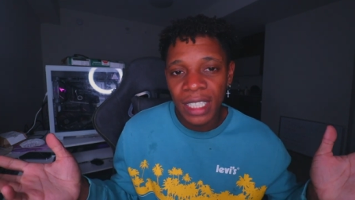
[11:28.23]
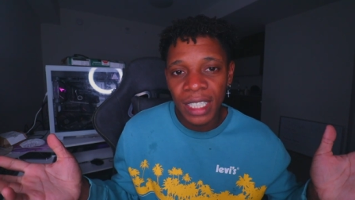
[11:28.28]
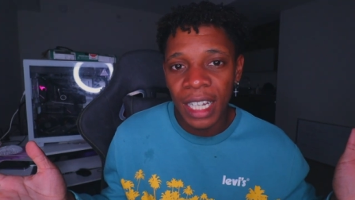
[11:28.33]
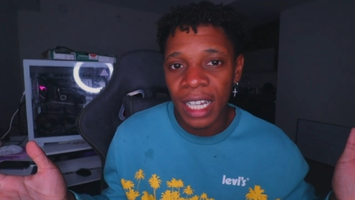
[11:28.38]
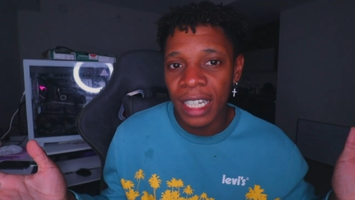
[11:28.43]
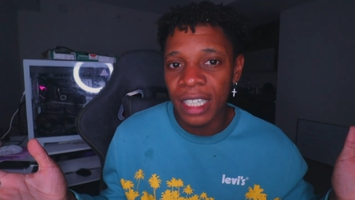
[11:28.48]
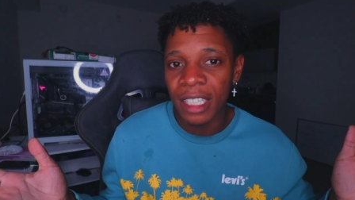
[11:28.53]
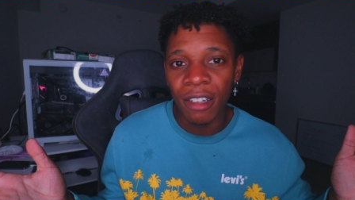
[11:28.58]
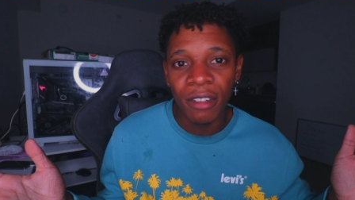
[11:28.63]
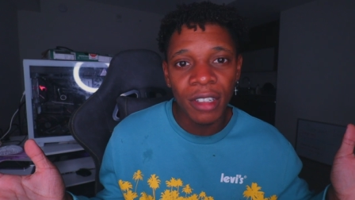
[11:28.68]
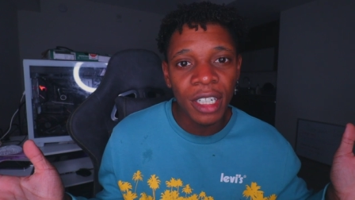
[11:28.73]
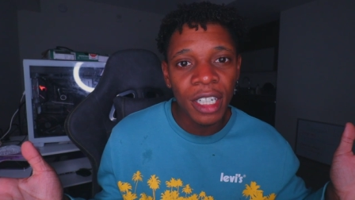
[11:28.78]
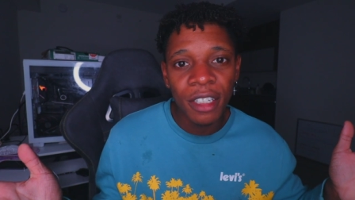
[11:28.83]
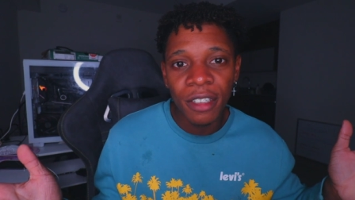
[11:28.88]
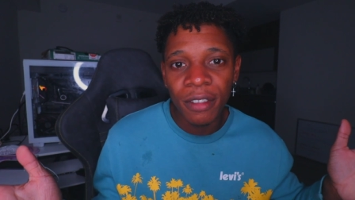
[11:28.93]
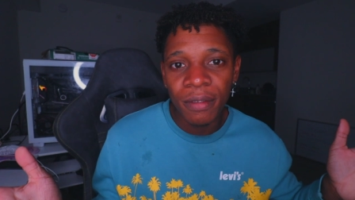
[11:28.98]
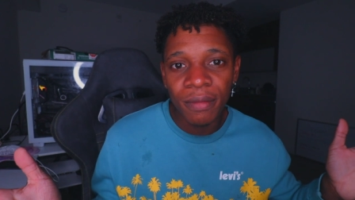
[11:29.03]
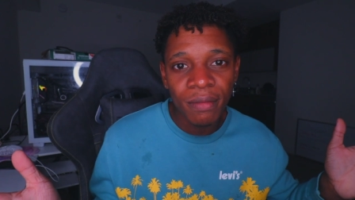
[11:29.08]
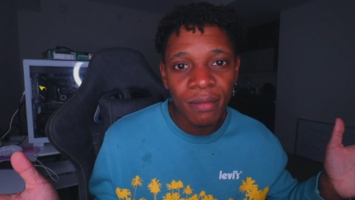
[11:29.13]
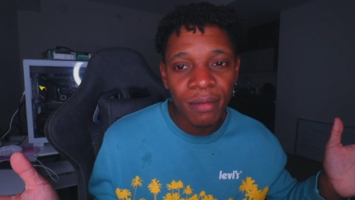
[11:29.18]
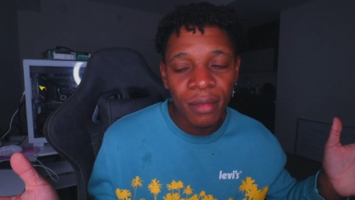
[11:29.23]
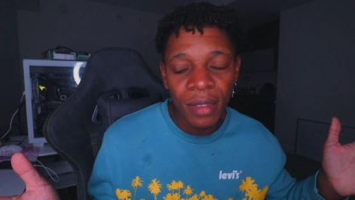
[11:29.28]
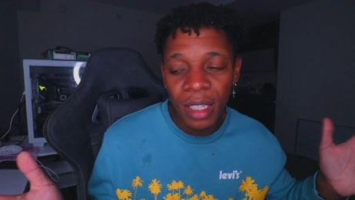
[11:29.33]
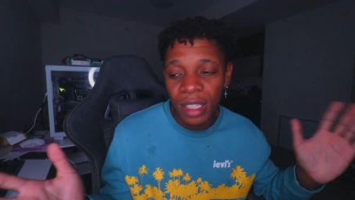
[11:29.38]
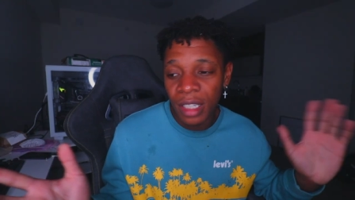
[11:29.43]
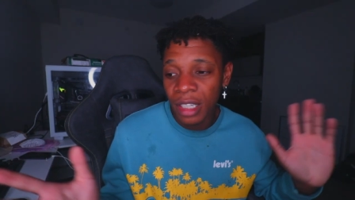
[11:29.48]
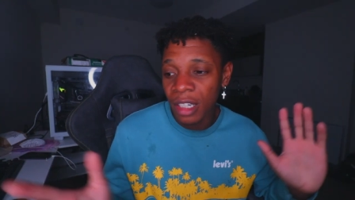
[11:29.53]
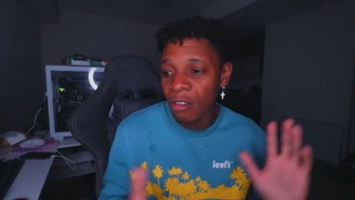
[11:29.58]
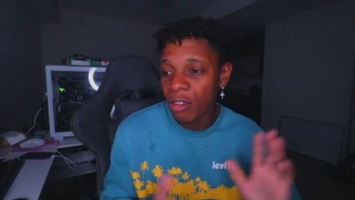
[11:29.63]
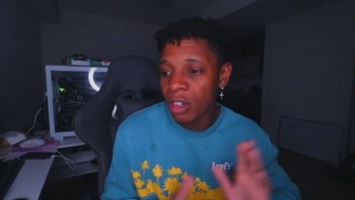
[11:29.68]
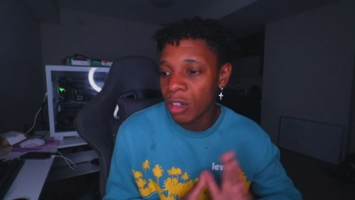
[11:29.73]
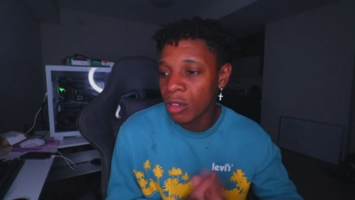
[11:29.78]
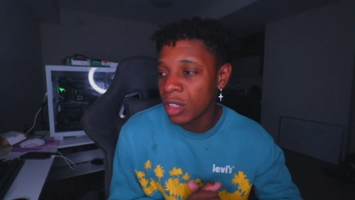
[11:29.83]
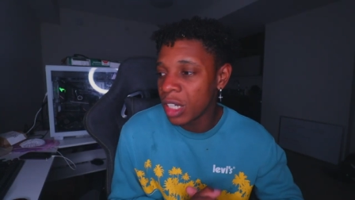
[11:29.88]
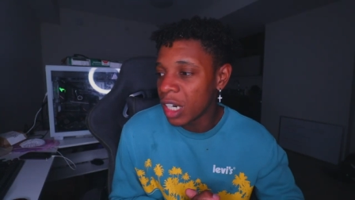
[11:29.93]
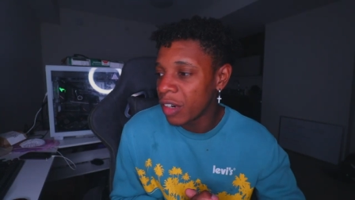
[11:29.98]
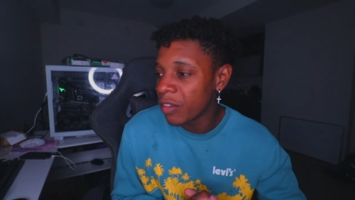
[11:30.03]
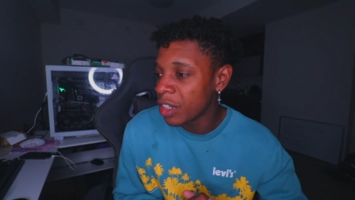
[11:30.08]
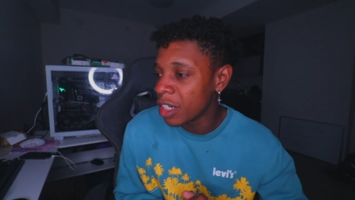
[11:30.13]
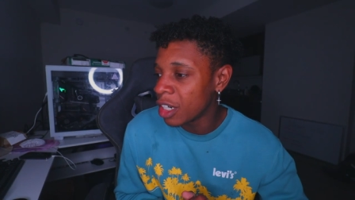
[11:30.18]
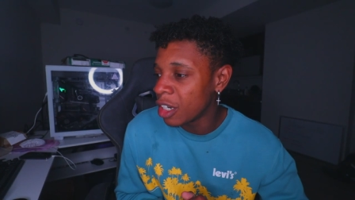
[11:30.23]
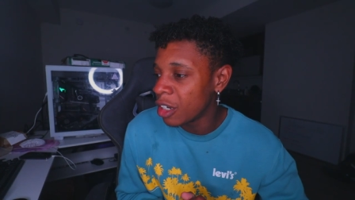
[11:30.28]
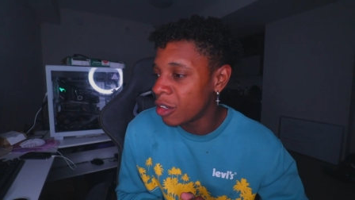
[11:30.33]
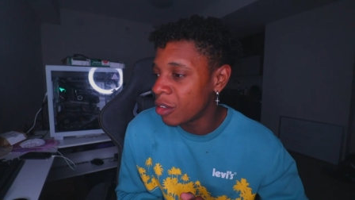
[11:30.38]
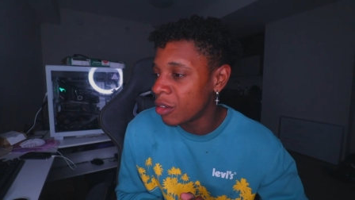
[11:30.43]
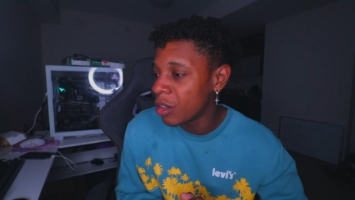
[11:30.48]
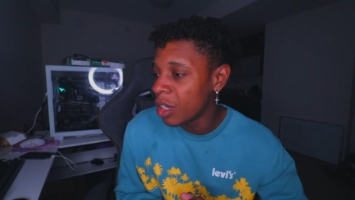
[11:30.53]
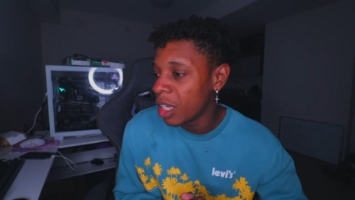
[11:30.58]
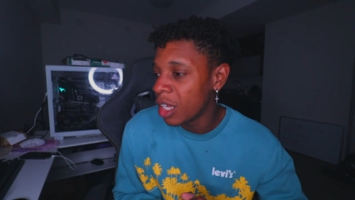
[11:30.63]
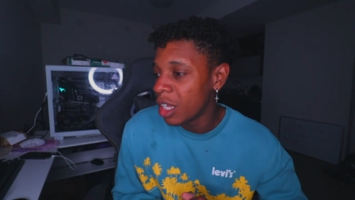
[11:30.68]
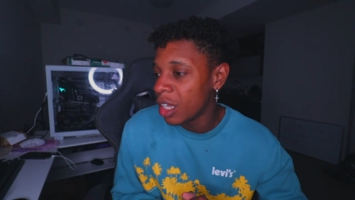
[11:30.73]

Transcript: I don't know. You know, we will never know.